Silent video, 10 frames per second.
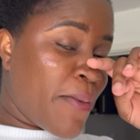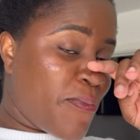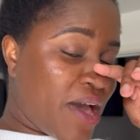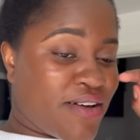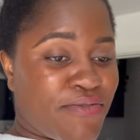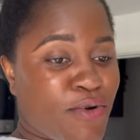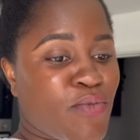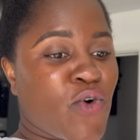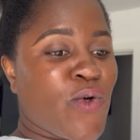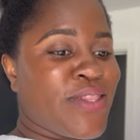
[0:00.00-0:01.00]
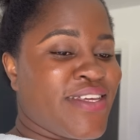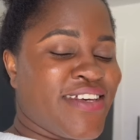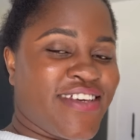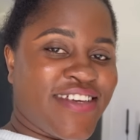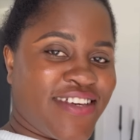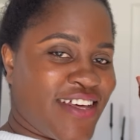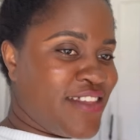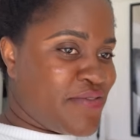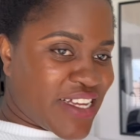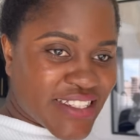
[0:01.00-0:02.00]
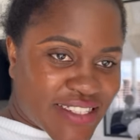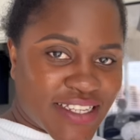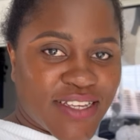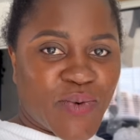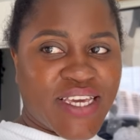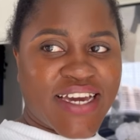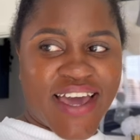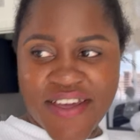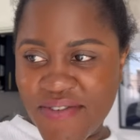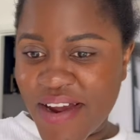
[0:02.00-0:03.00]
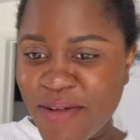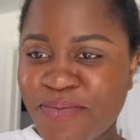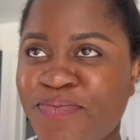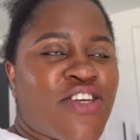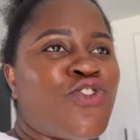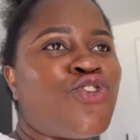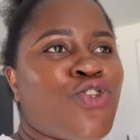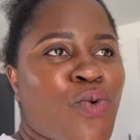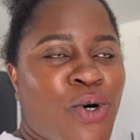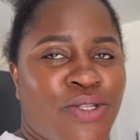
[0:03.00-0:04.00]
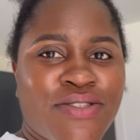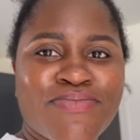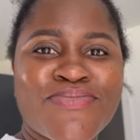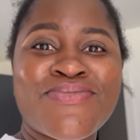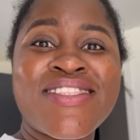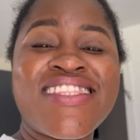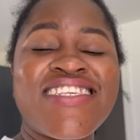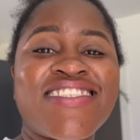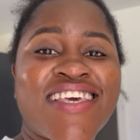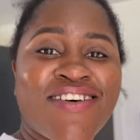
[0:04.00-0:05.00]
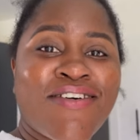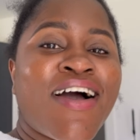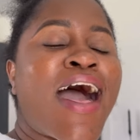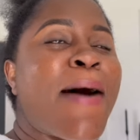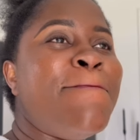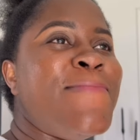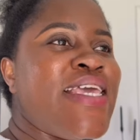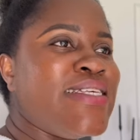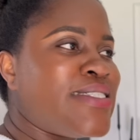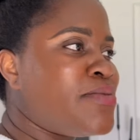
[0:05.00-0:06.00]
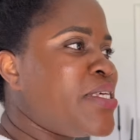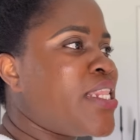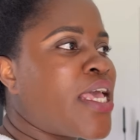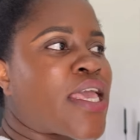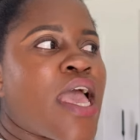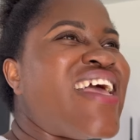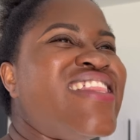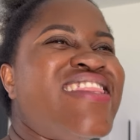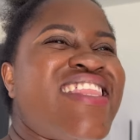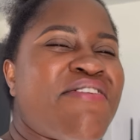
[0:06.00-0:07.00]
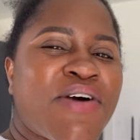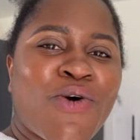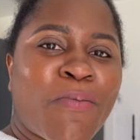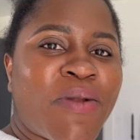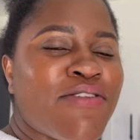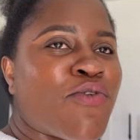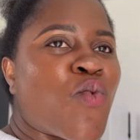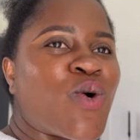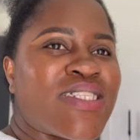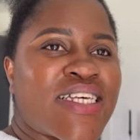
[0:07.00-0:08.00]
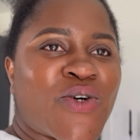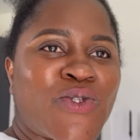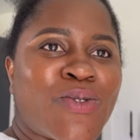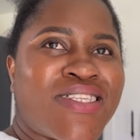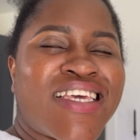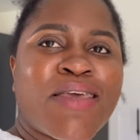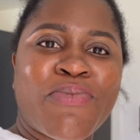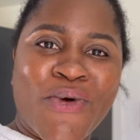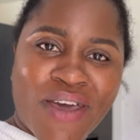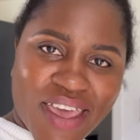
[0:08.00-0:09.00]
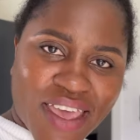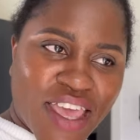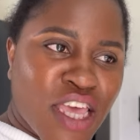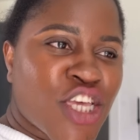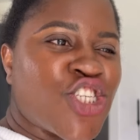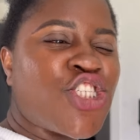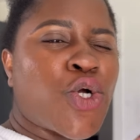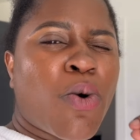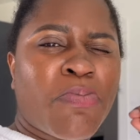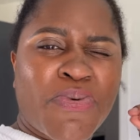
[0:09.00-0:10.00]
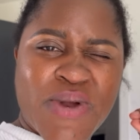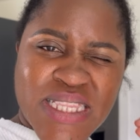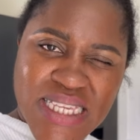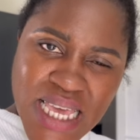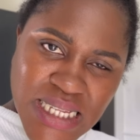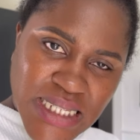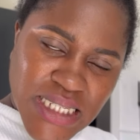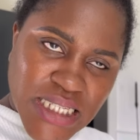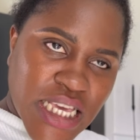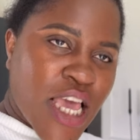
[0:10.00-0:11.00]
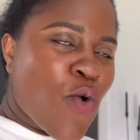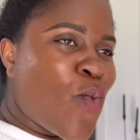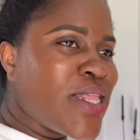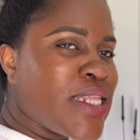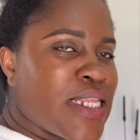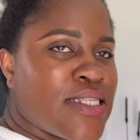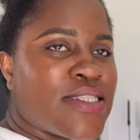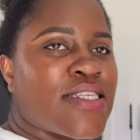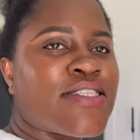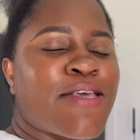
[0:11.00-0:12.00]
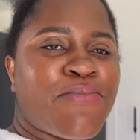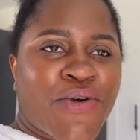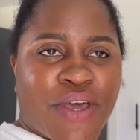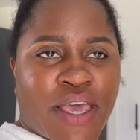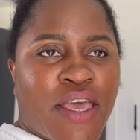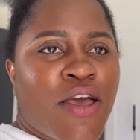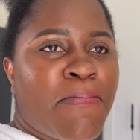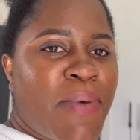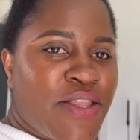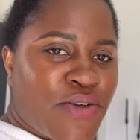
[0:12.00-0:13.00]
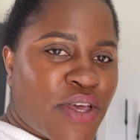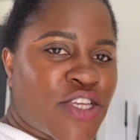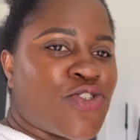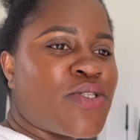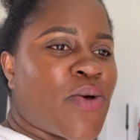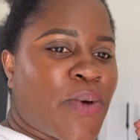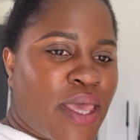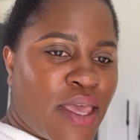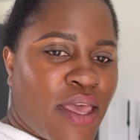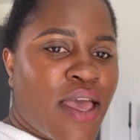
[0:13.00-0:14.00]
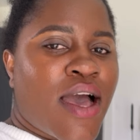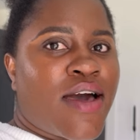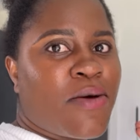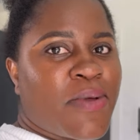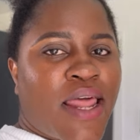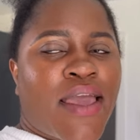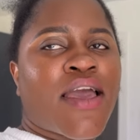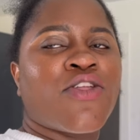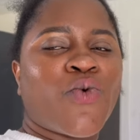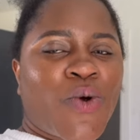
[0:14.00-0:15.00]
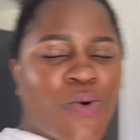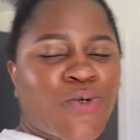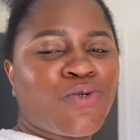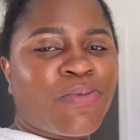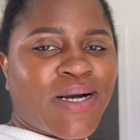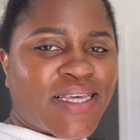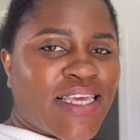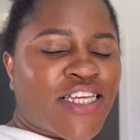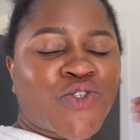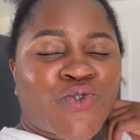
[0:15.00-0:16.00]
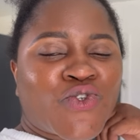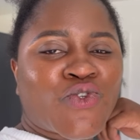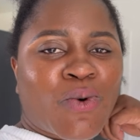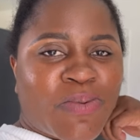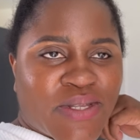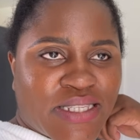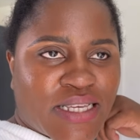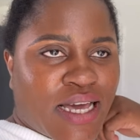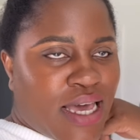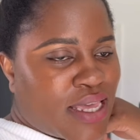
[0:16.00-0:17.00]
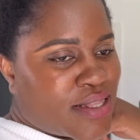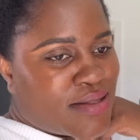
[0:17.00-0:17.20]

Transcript: Back from all the gallivanting with Kaira. Do you know what? This girl amazed me. Like, I never complained for 1 second to say, keep your hair. She cooperated. When the lady says, keep your hair, bend your hair, she'll say, okay. And I'll be like, don't worry, we'll go to Burger King. And she'll just cooperate in kind.